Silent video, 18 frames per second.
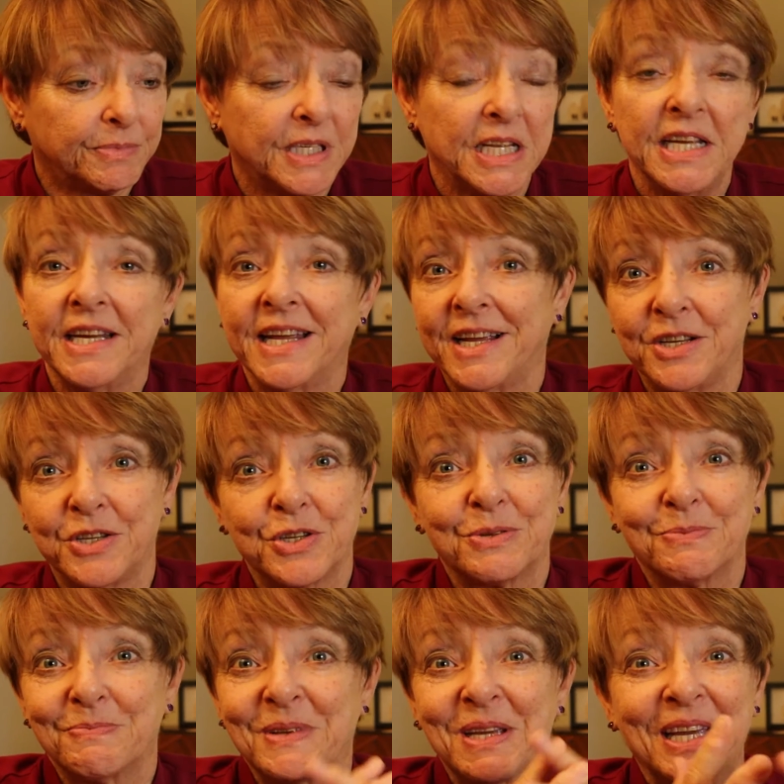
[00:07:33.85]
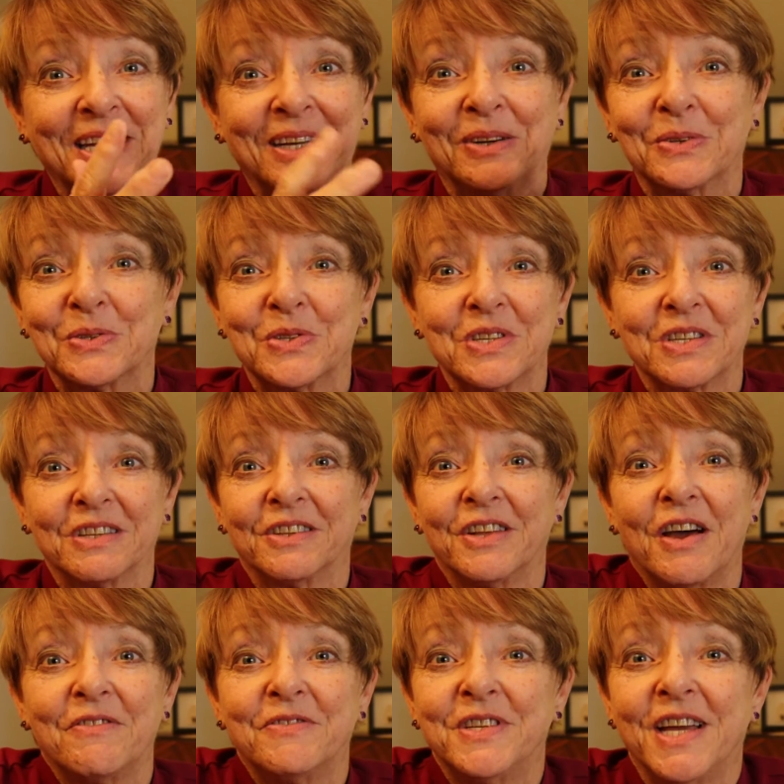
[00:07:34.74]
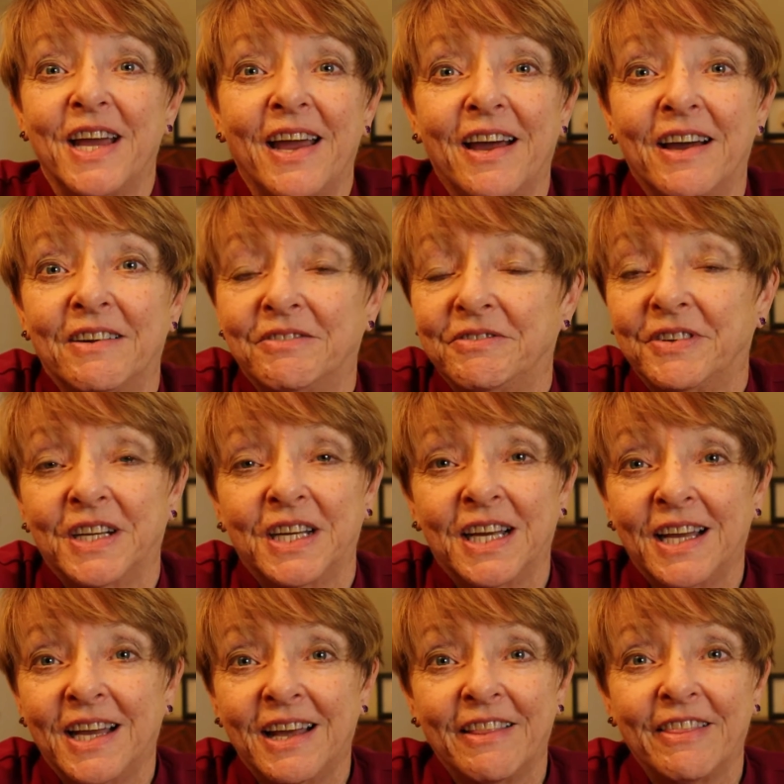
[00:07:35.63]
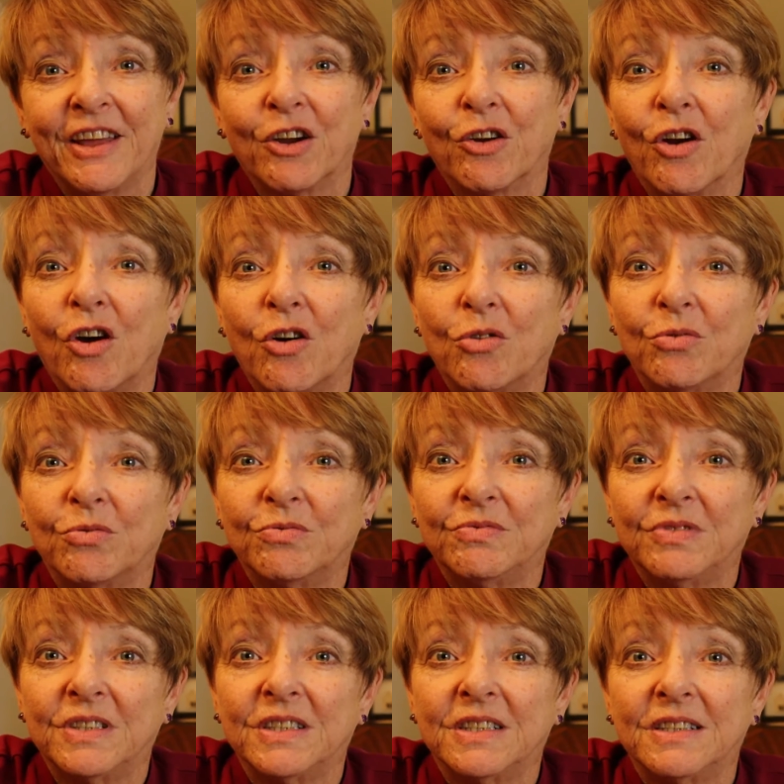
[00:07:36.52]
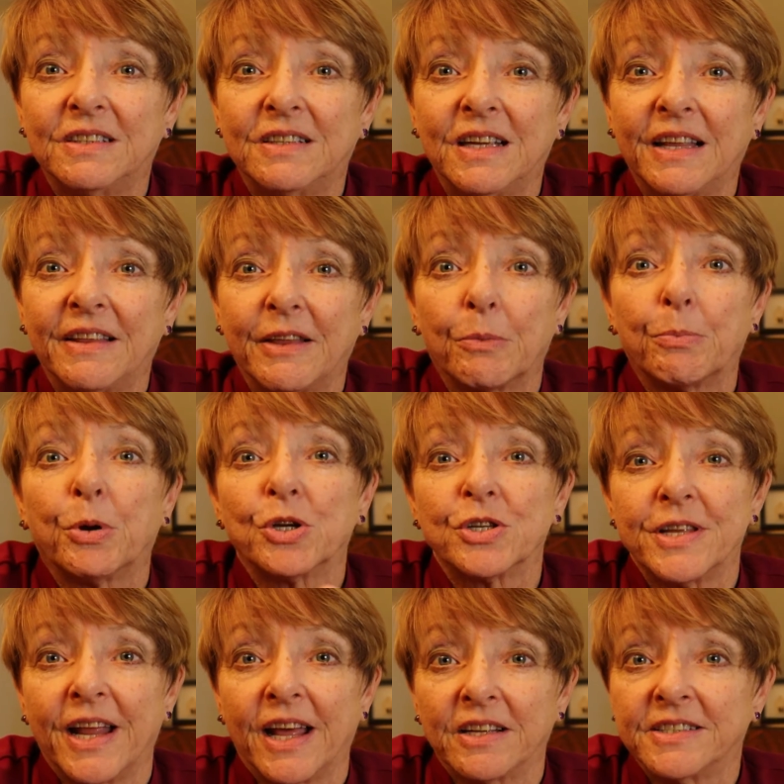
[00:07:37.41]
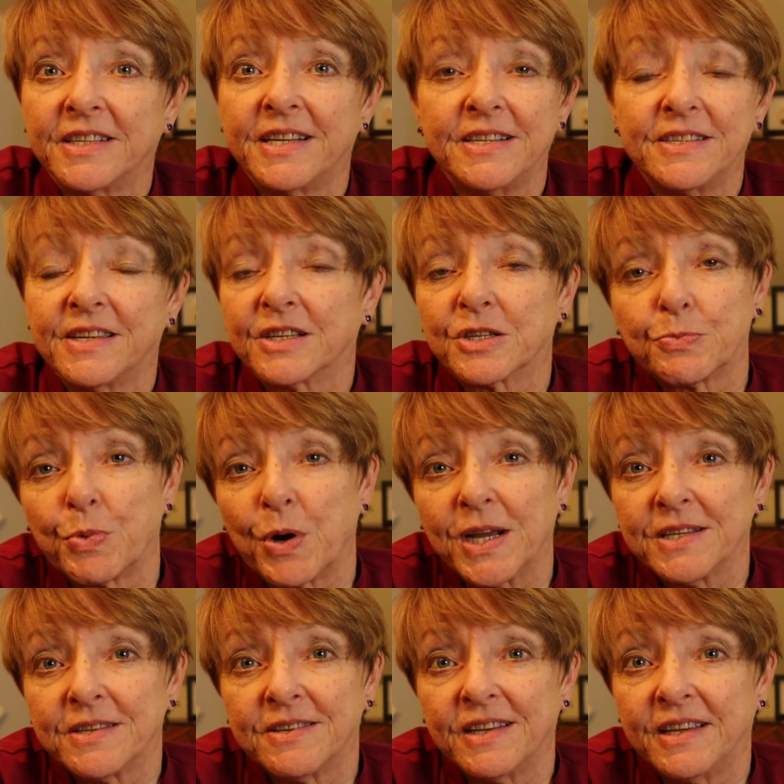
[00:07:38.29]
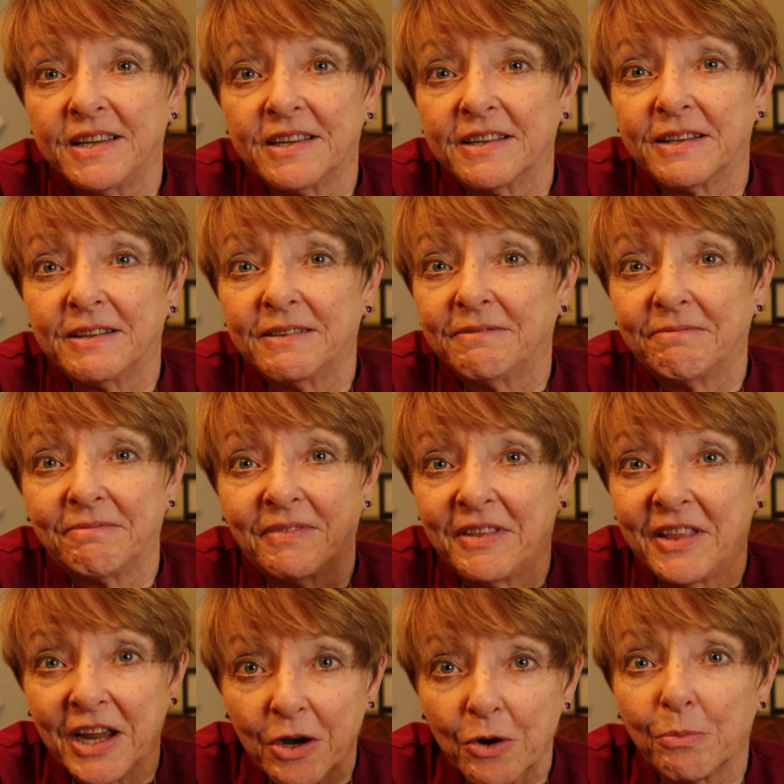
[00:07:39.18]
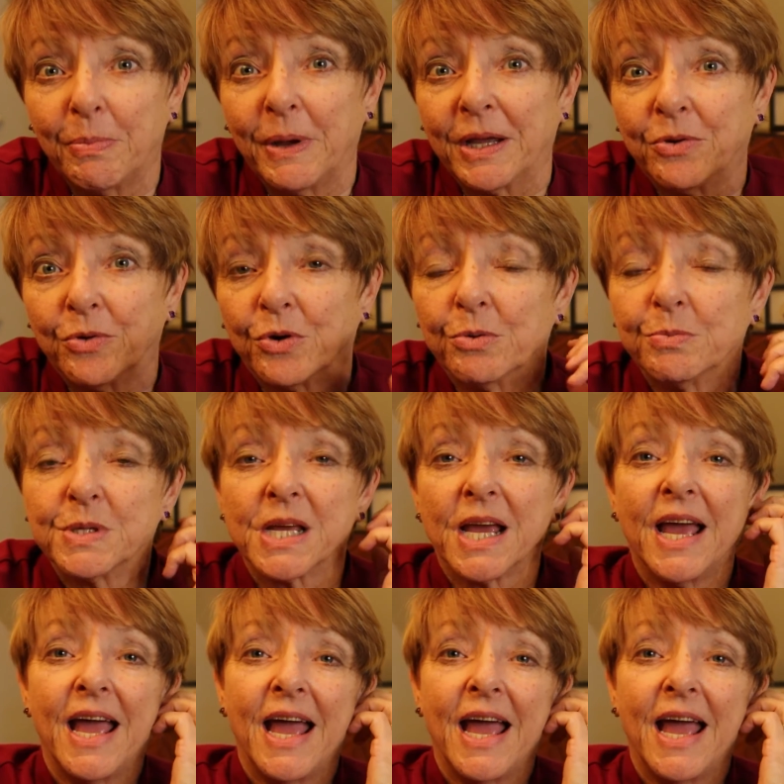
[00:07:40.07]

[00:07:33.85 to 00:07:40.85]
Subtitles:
Teenage kiddos love to have their personalities expressed in their bedrooms.